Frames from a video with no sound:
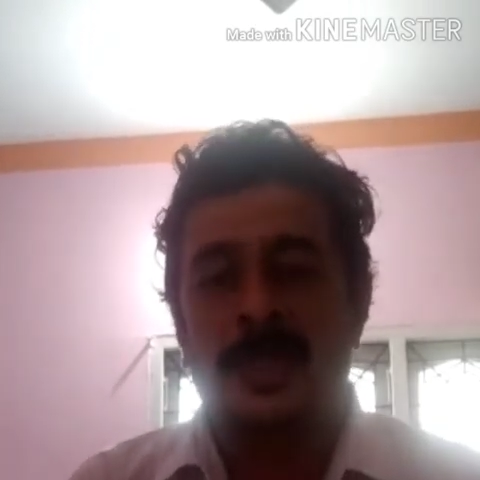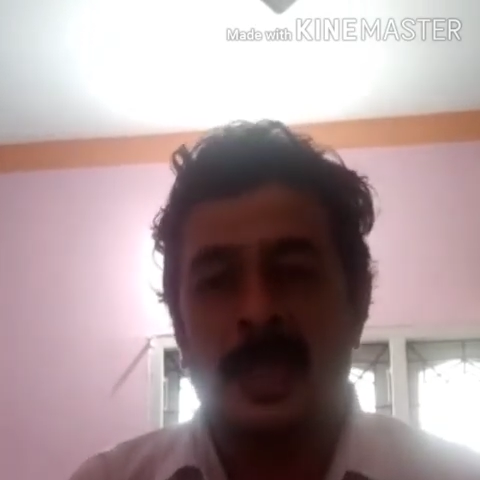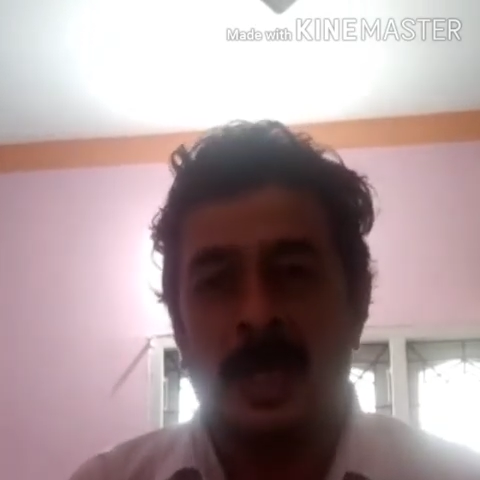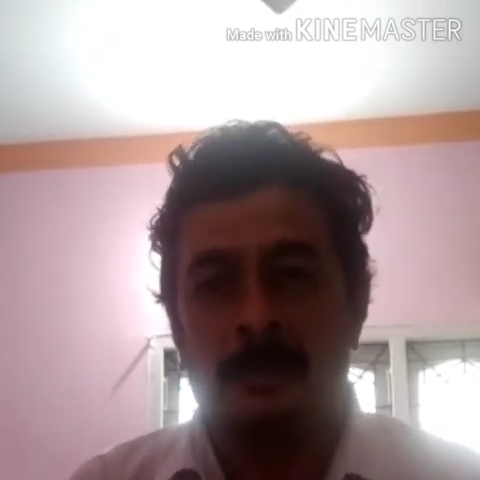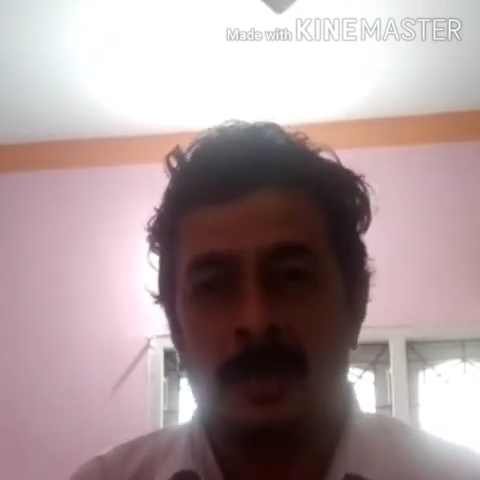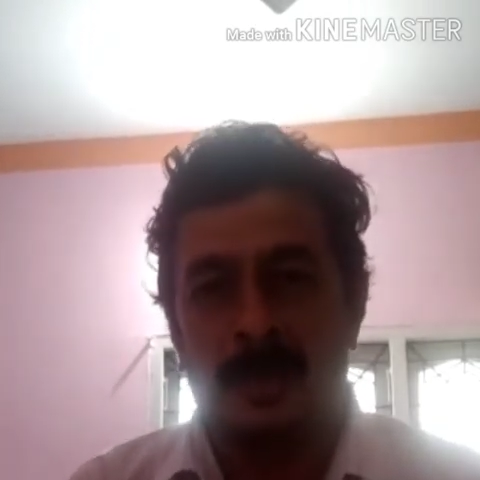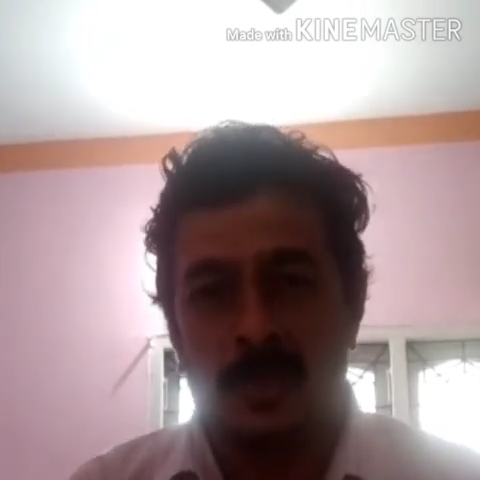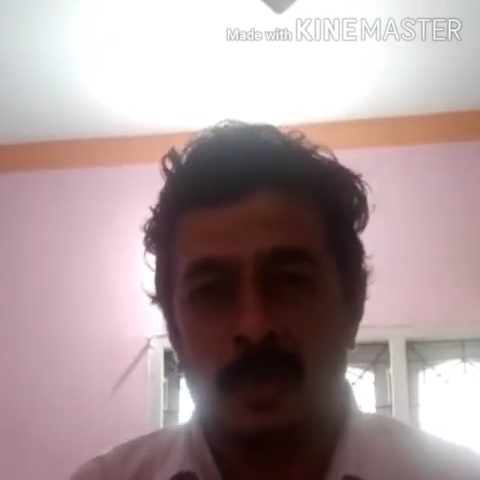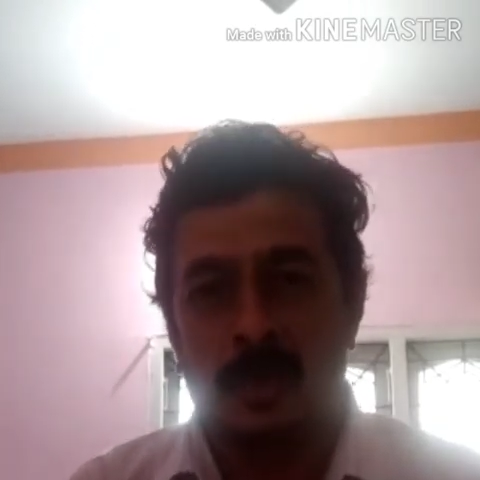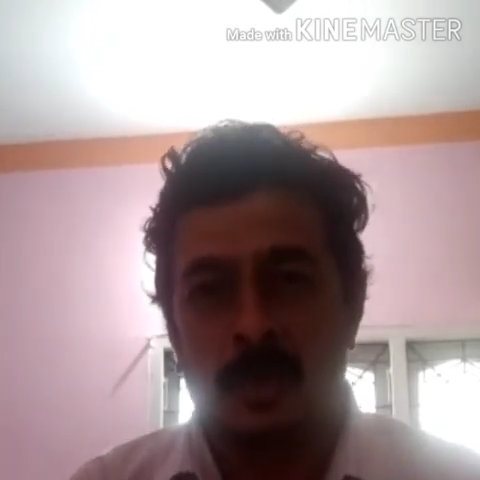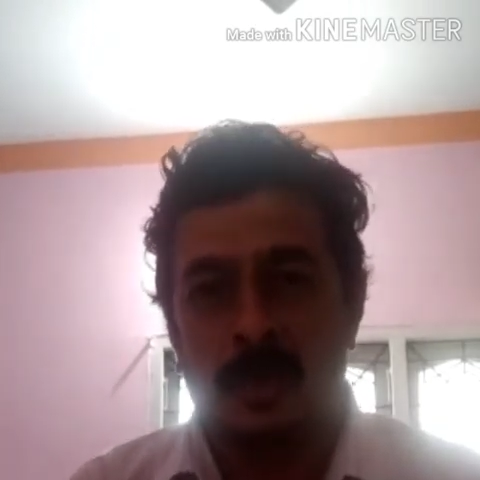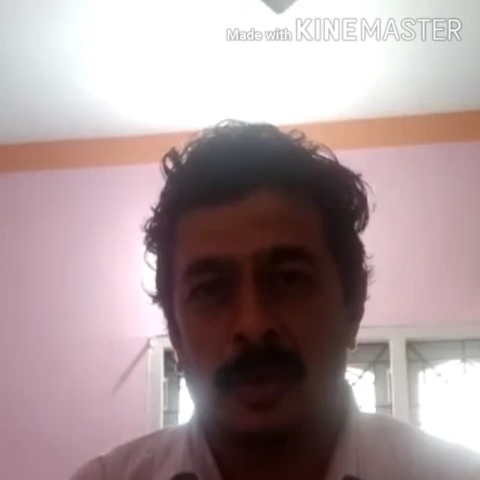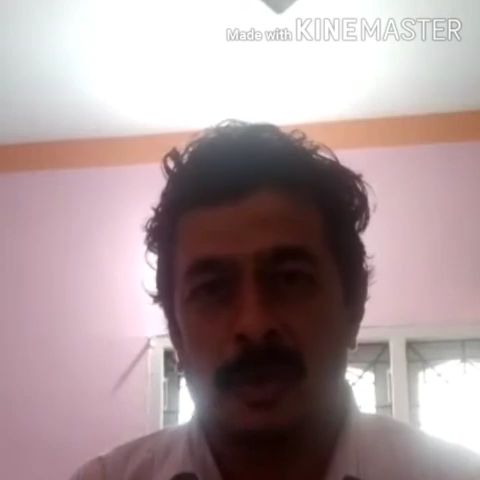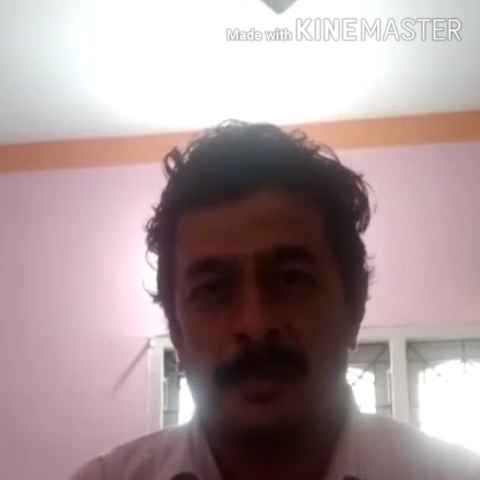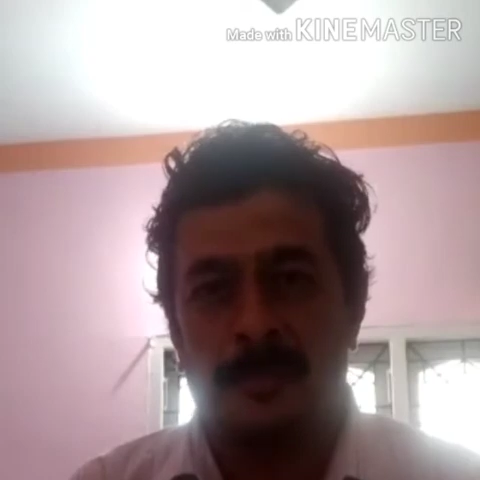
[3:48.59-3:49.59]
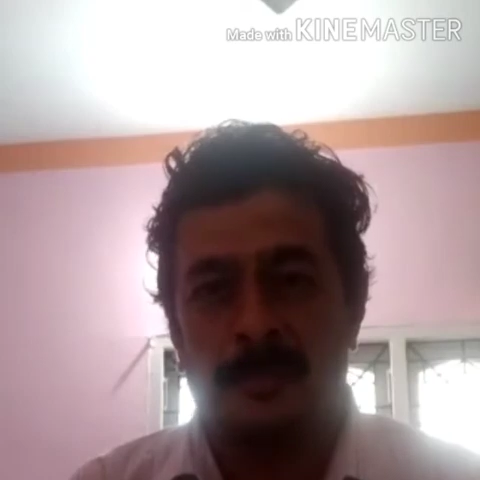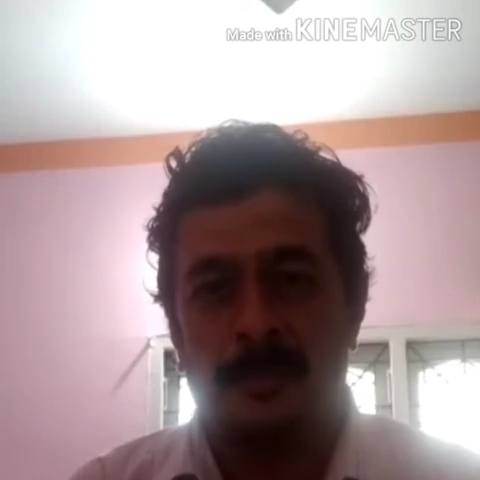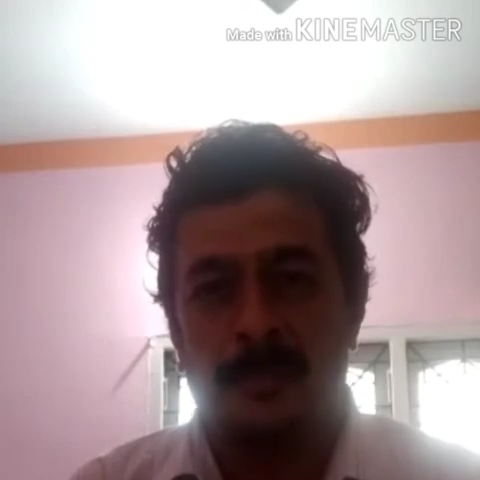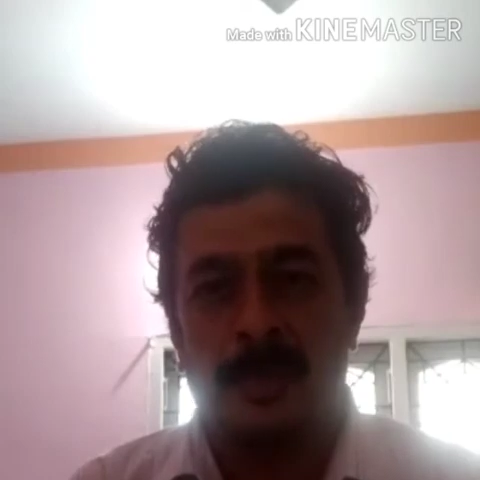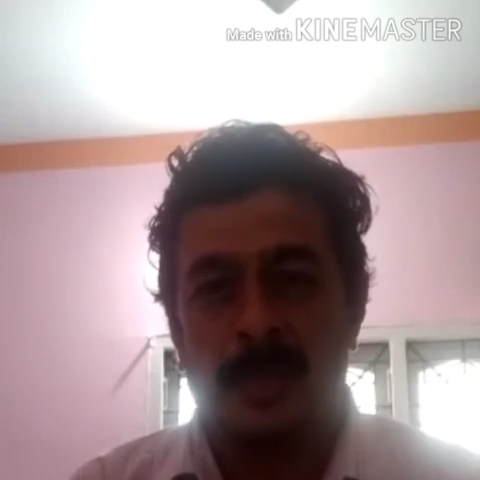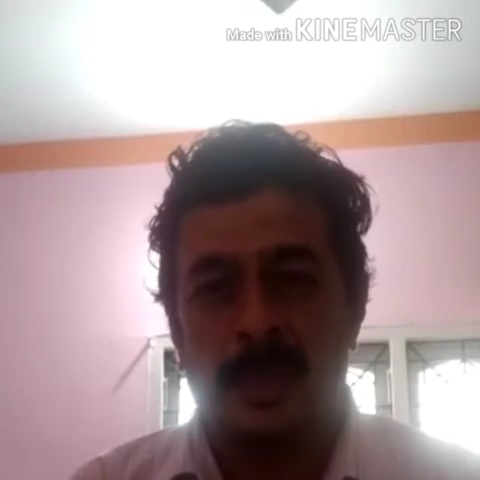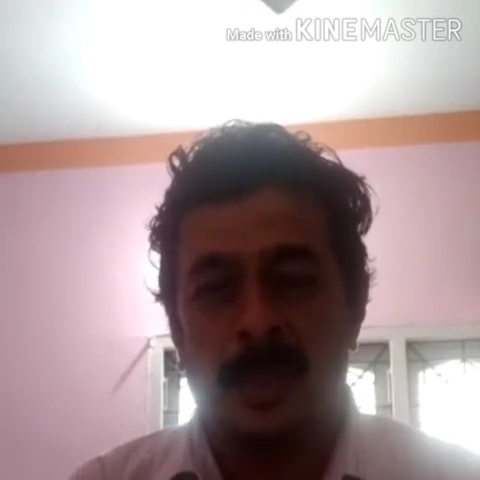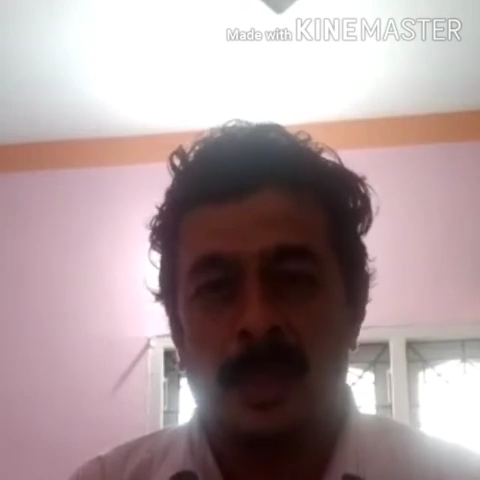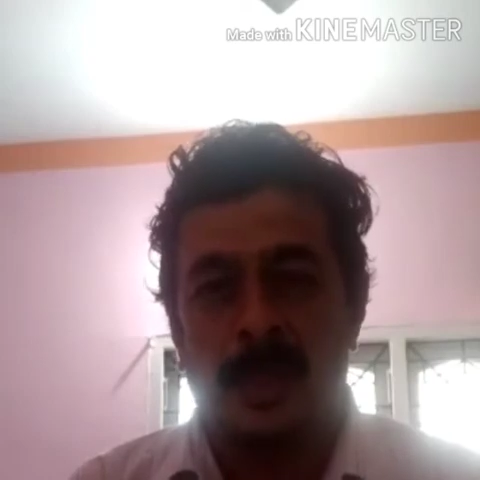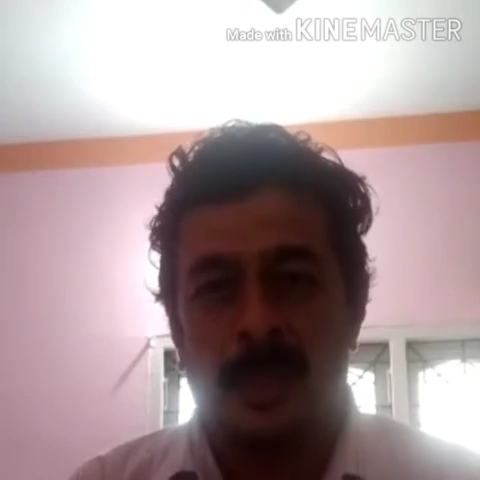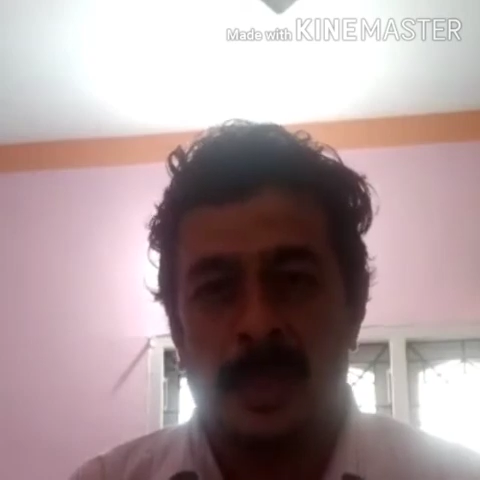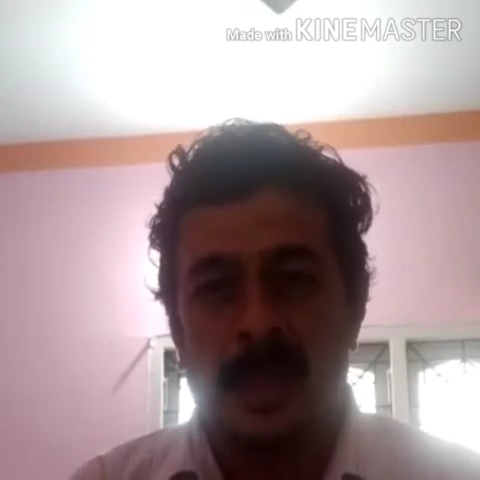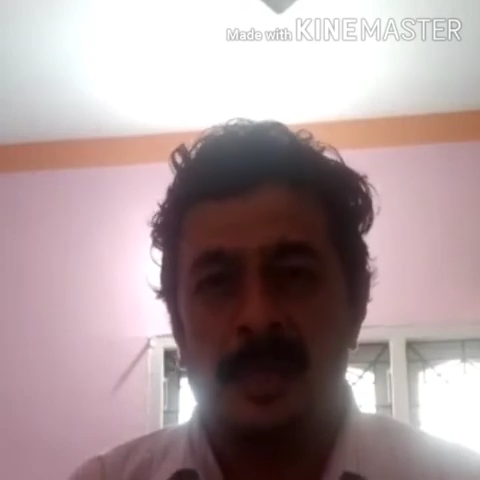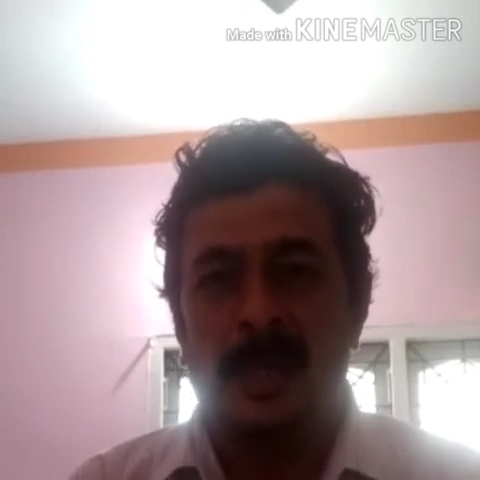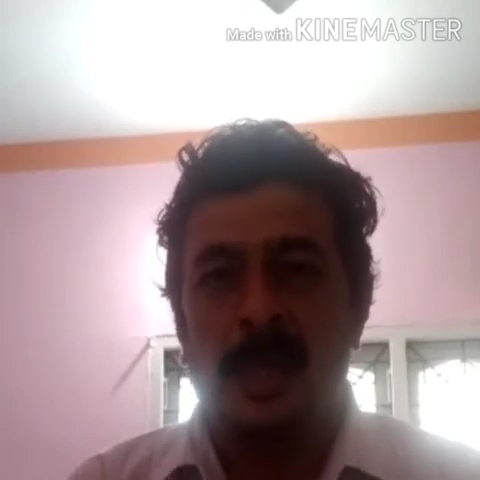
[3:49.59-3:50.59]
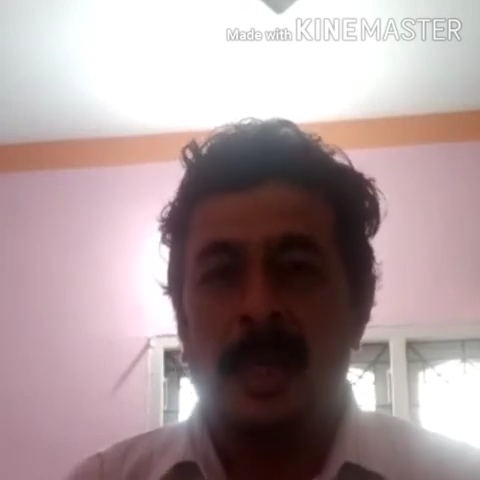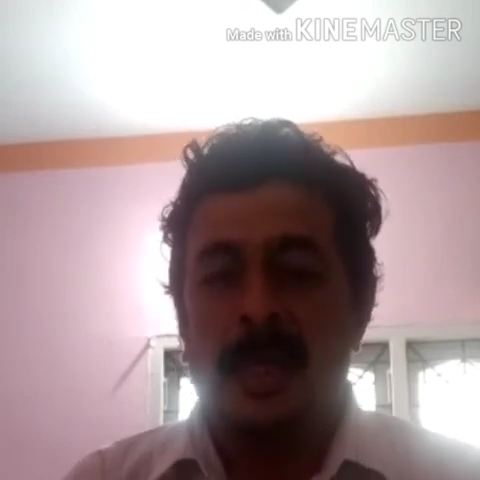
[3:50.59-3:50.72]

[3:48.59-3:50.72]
can be stored, right?